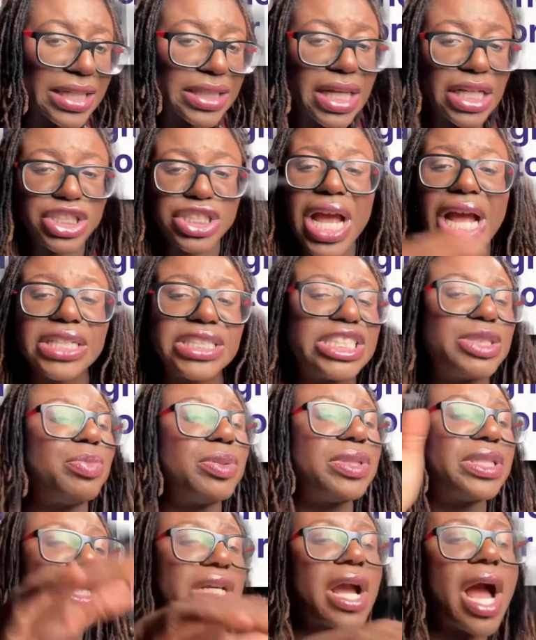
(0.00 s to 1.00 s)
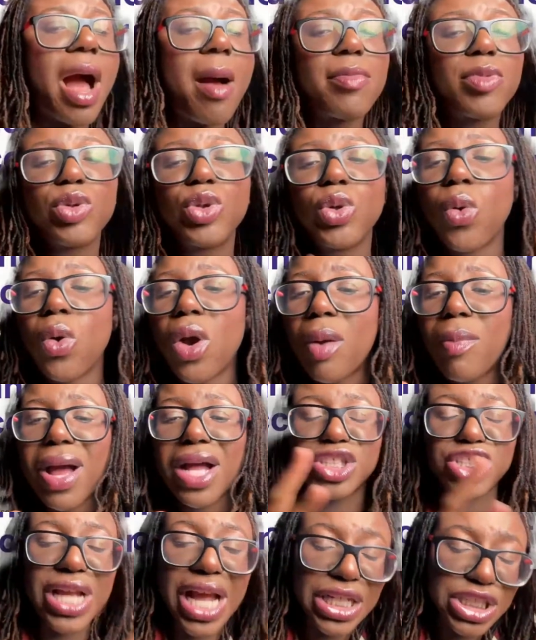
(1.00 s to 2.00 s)
Then ChatGPT comes, we talk
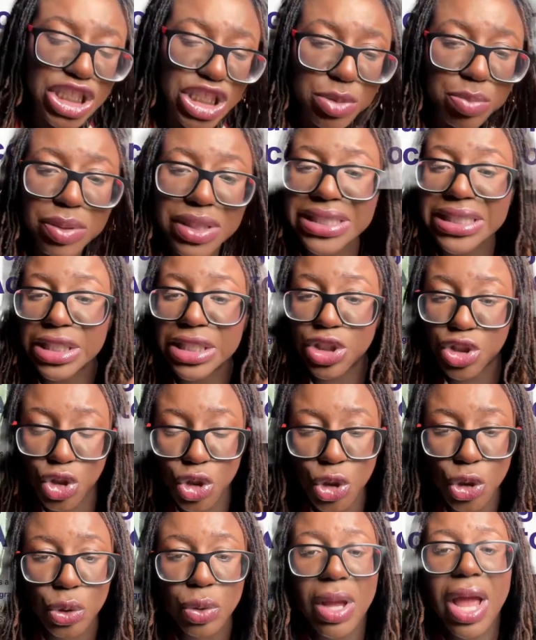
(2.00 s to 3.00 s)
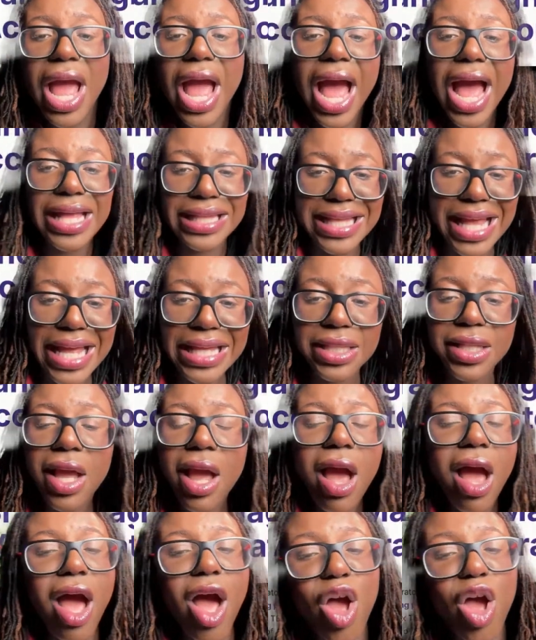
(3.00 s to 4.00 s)
about ChatGPT 2, and then
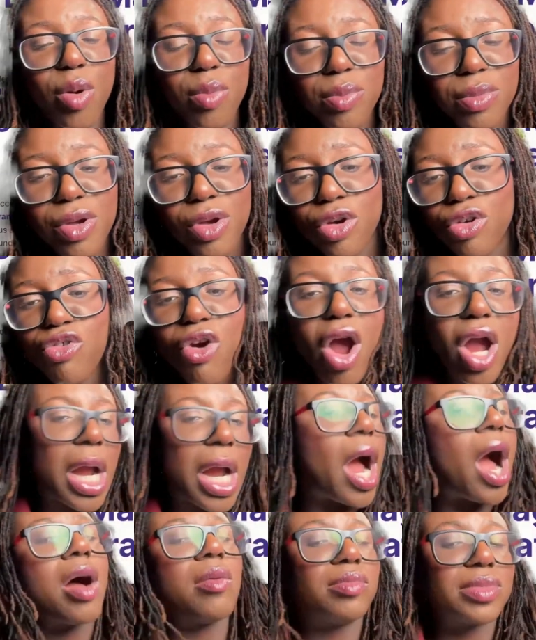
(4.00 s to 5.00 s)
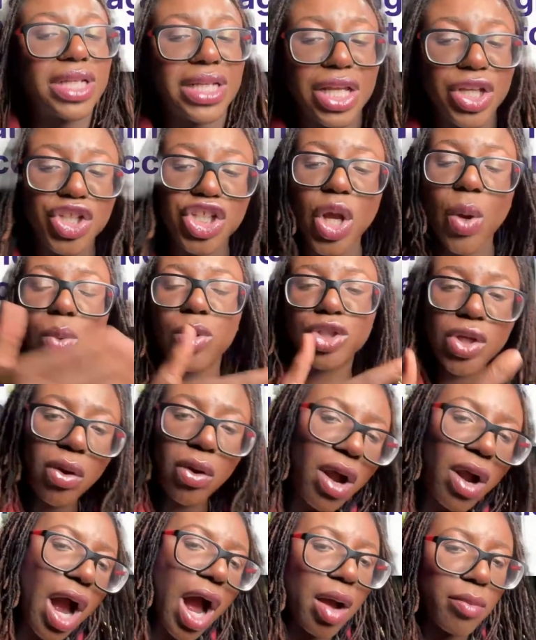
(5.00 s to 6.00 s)
Grok comes, and then so and so
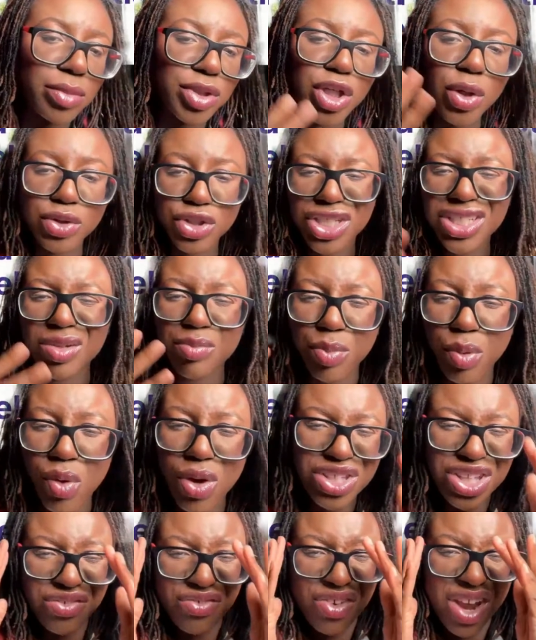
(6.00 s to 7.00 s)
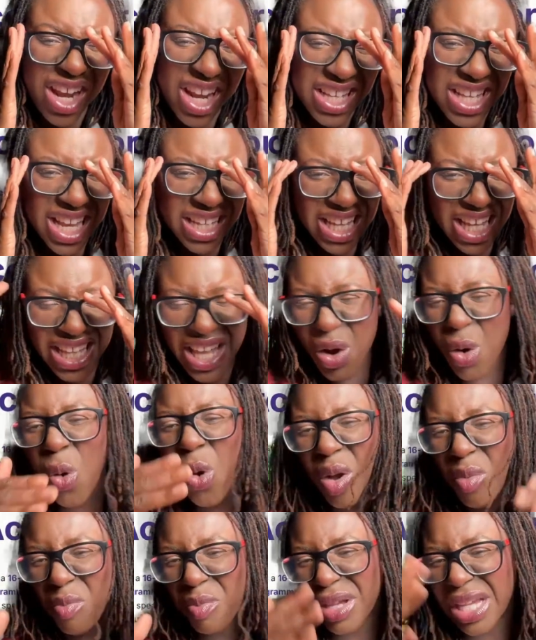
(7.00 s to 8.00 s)
comes. So it's just important to recognize that they're all
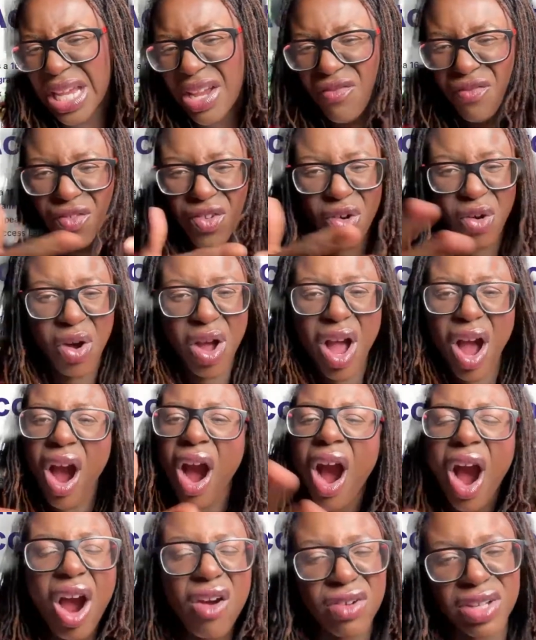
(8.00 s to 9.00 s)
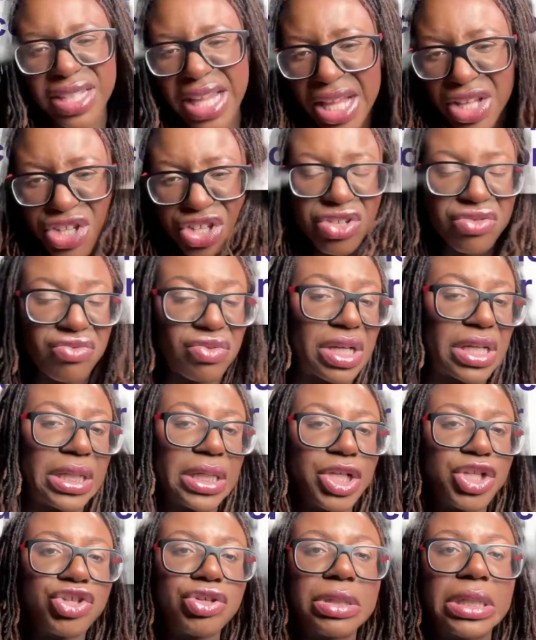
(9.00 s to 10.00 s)
competing for our attention, really
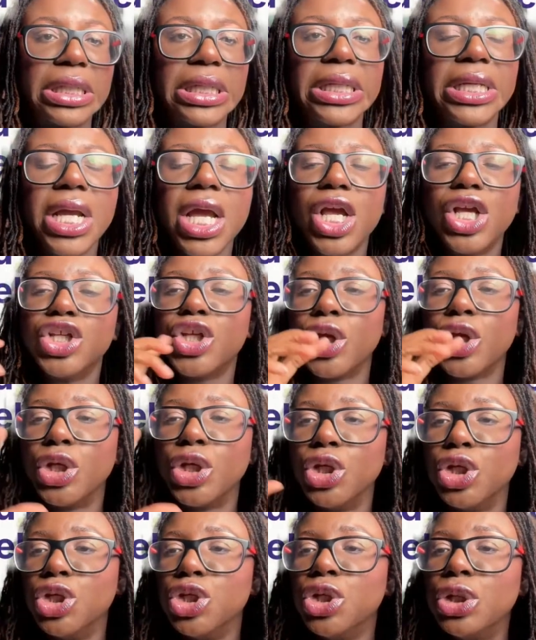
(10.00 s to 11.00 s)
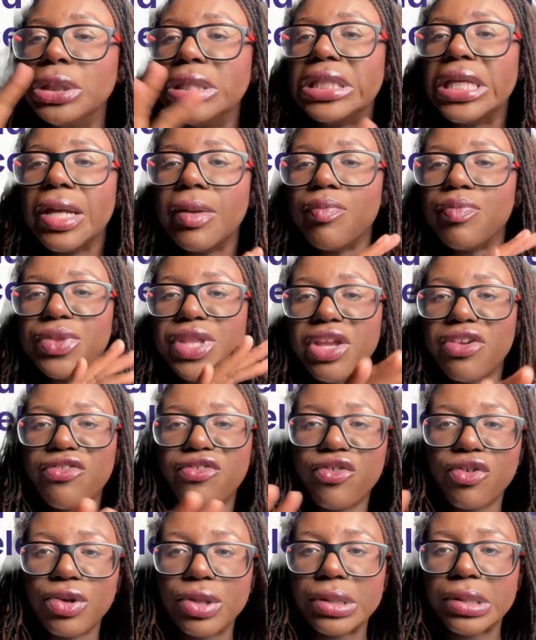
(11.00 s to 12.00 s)
and truly. So you use
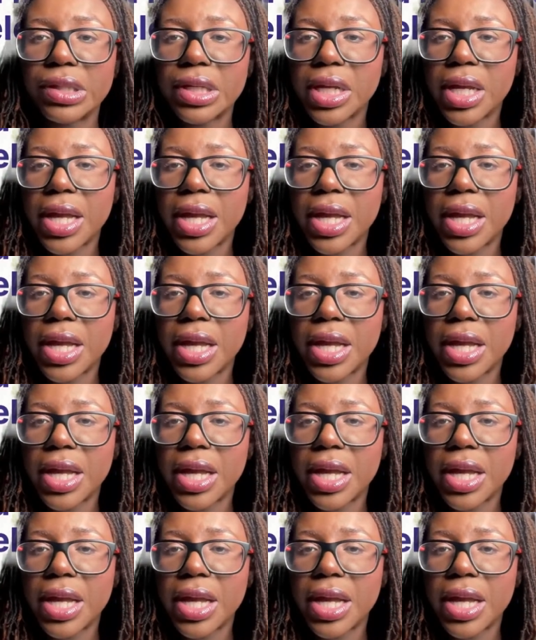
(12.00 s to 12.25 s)
different